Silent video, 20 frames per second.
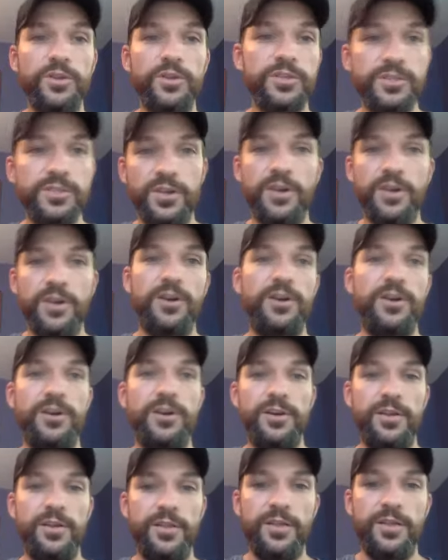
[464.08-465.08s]

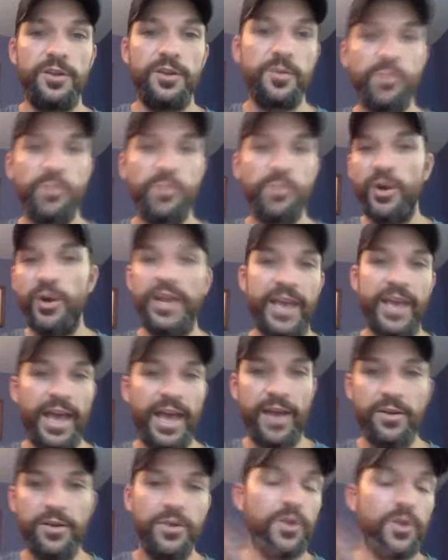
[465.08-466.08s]
Star that you're pointing
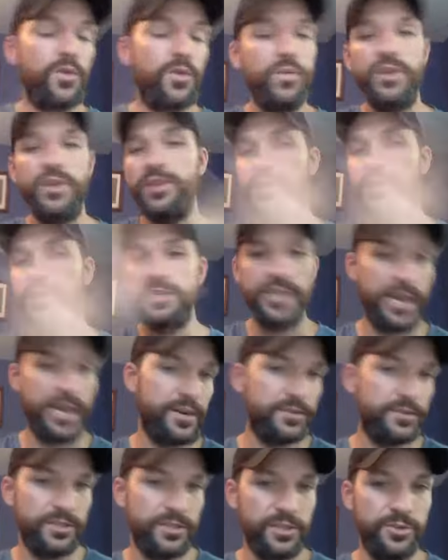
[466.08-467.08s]
at with the entire
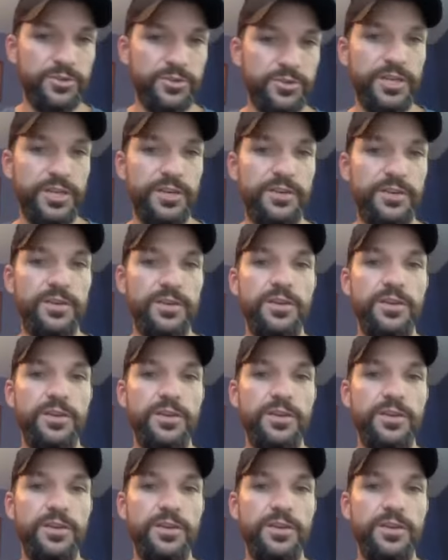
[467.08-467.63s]
solution,